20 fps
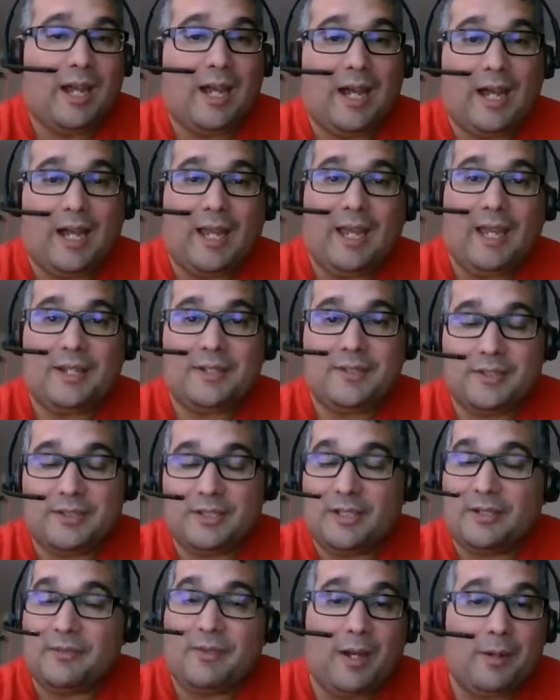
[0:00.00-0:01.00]
I had to
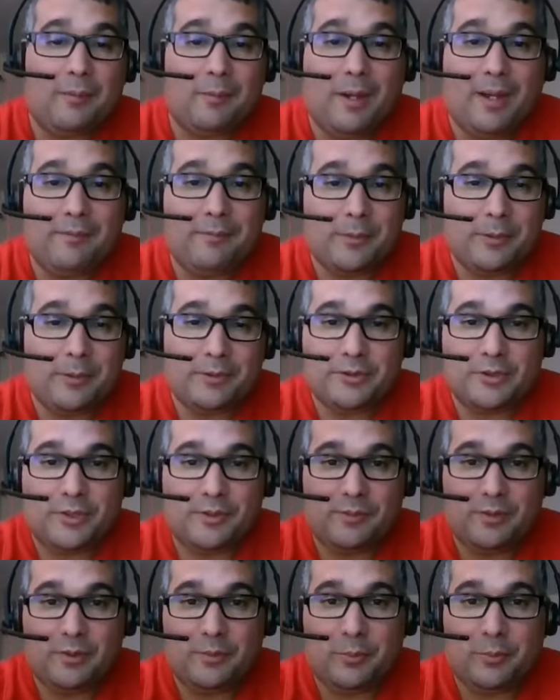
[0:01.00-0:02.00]
leave out my personal
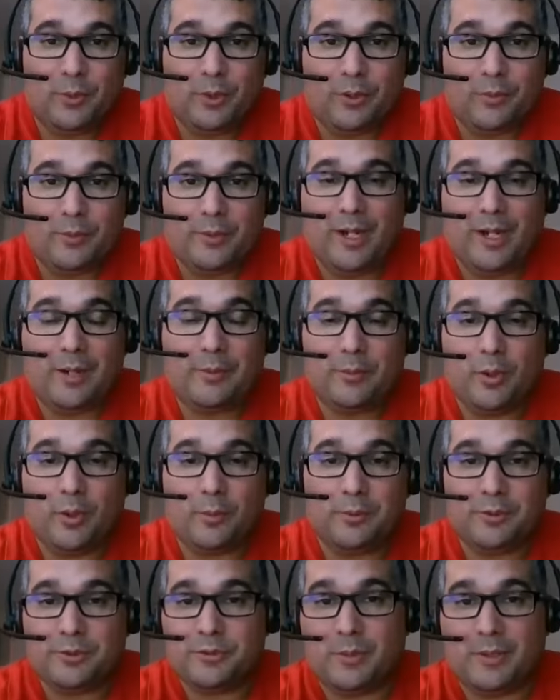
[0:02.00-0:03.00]
viewpoint when I
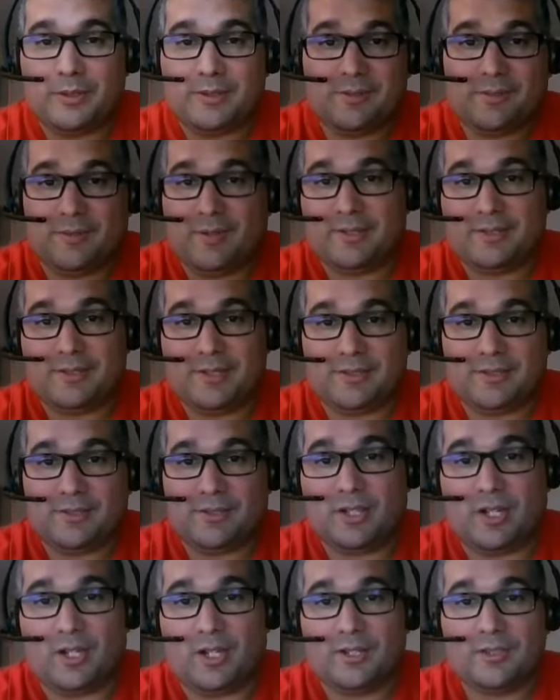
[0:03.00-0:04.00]
wrote persuasive essays in
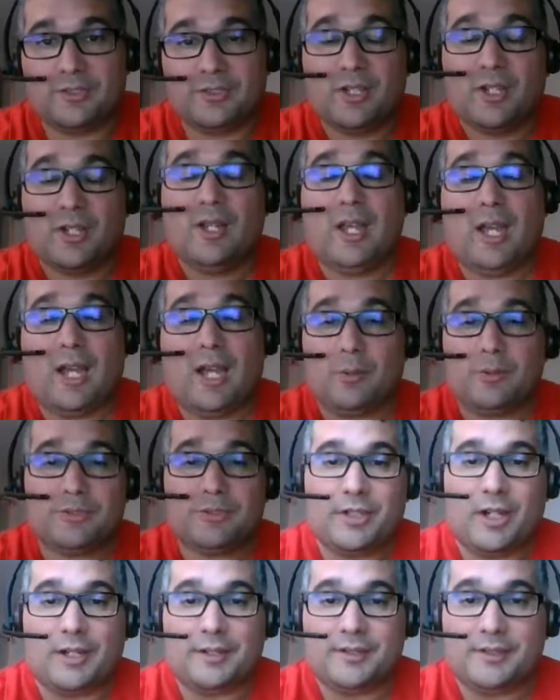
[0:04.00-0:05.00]
college. I was
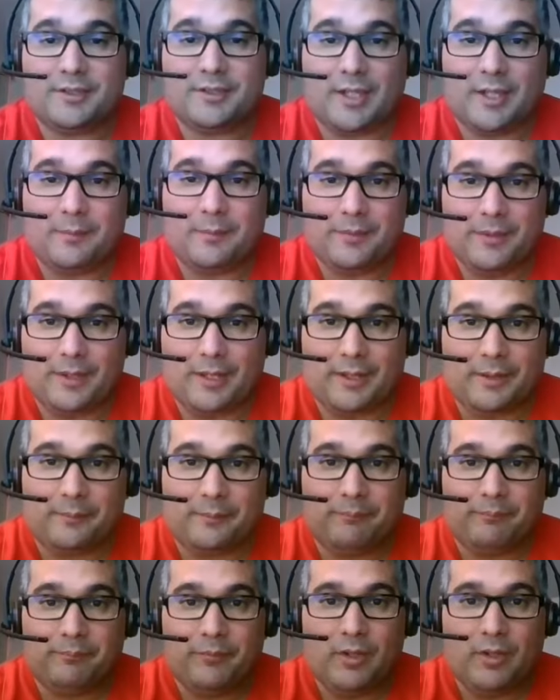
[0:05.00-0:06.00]
taught the same thing.
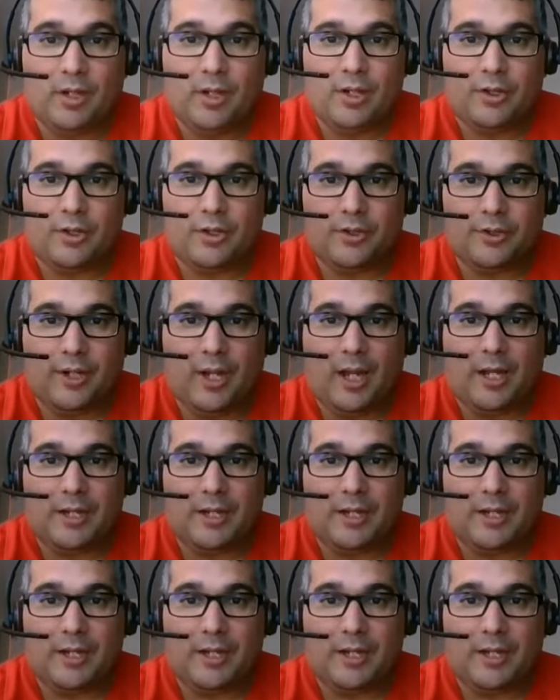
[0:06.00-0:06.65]
You're